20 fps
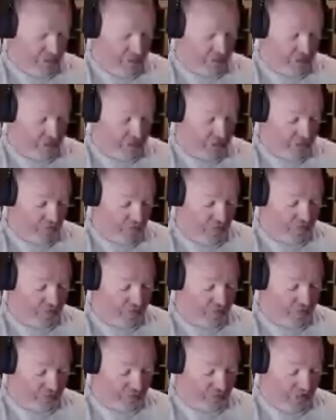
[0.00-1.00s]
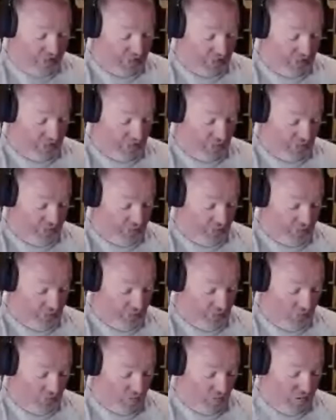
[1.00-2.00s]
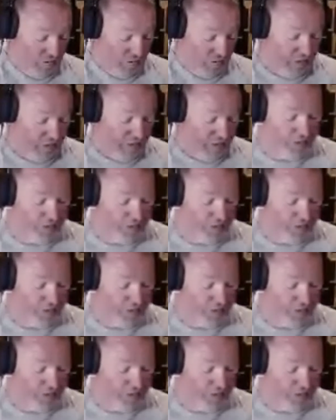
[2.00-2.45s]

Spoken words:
fished. What a turnout.